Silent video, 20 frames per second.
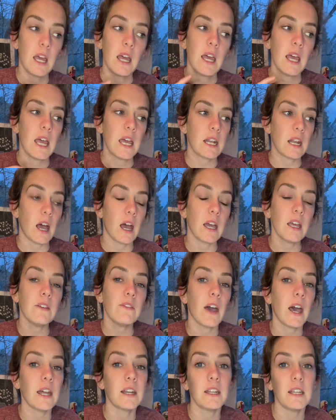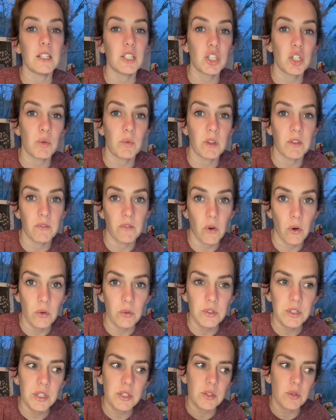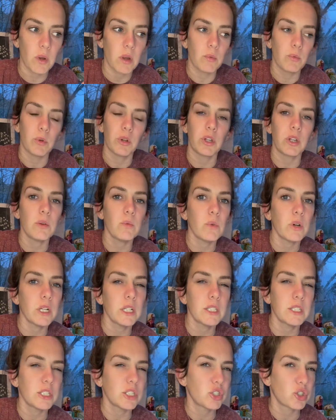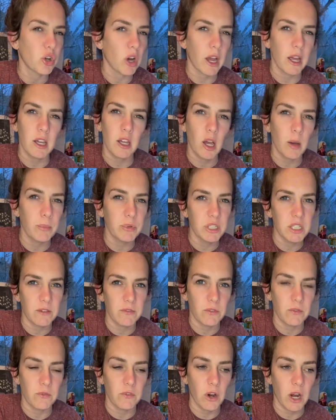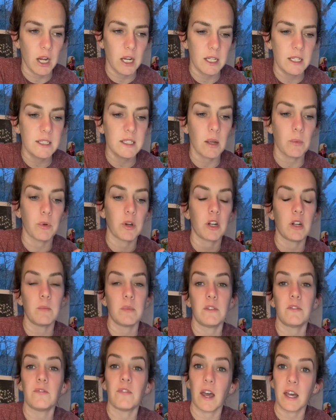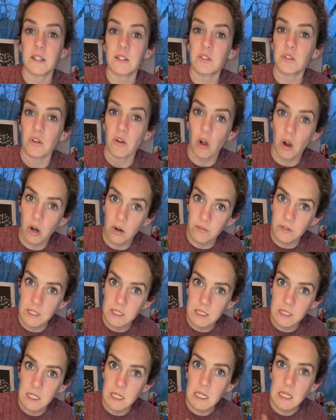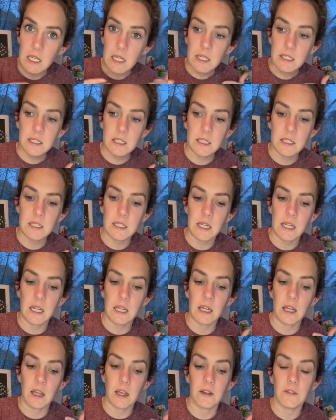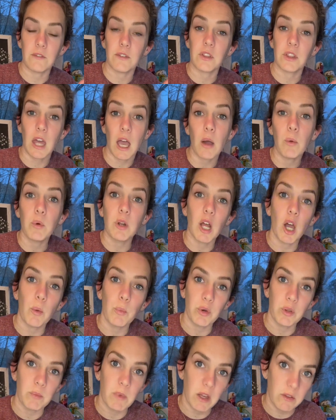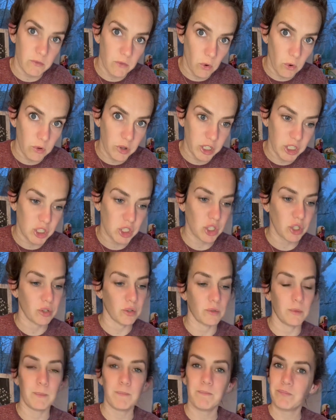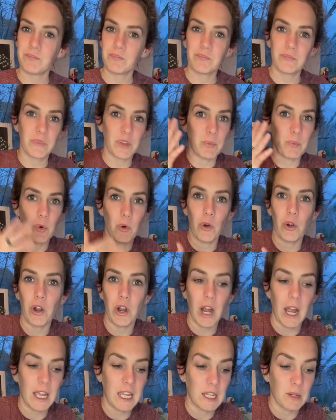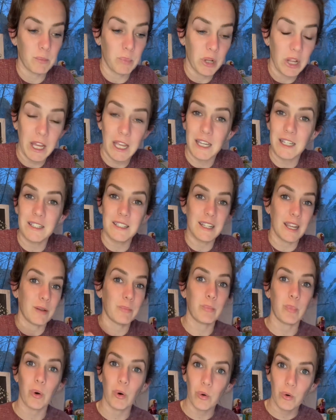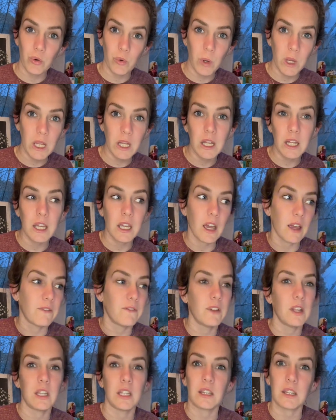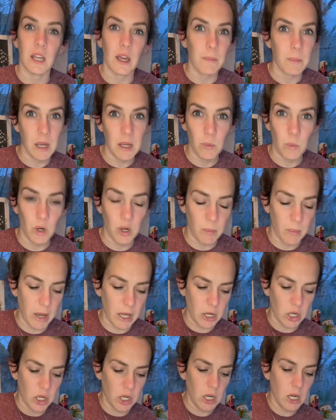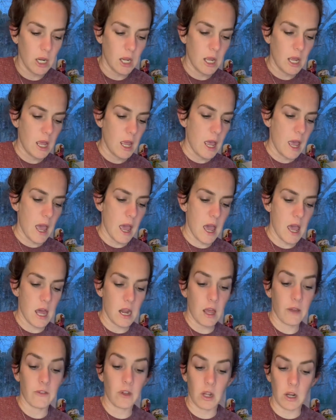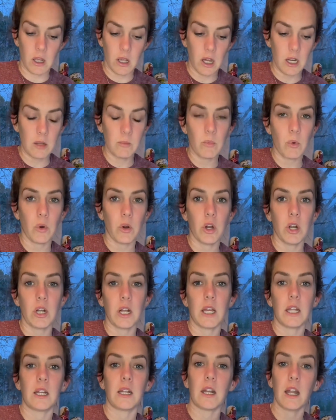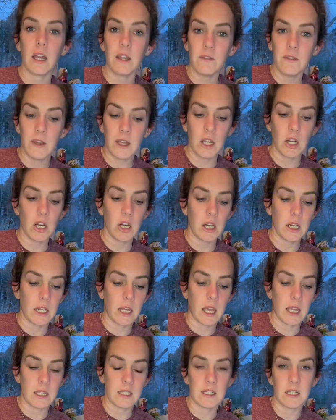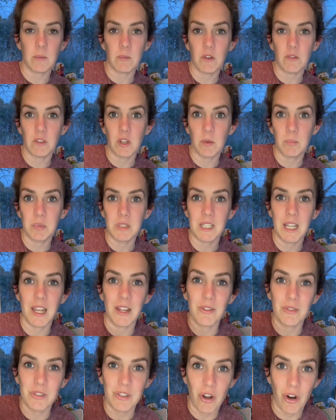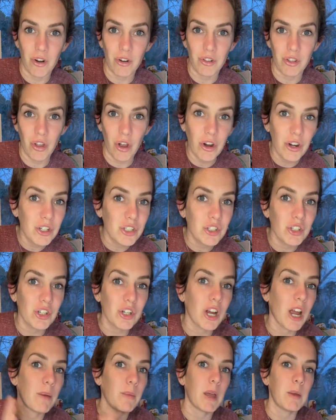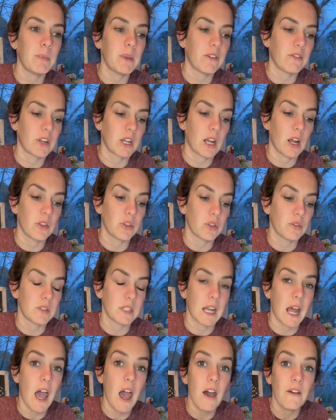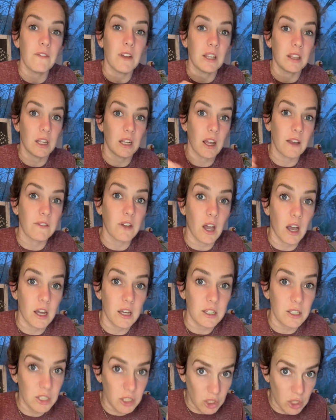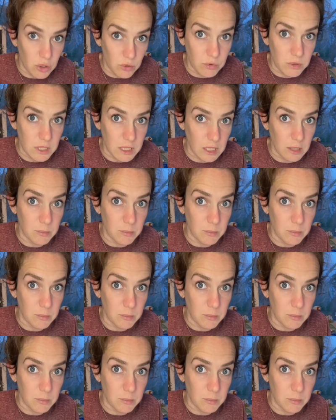and I have had an issue with voles, so I really wanted to try a couple different varieties that were going to be faster to harvest to see if that would help with my vole issue. The more I can plant and pull quickly, I feel like that might work better. And I've got a cutting board and a knife here in case some of the potatoes are larger. I might be able to cut those in half, and then I've got 2 seed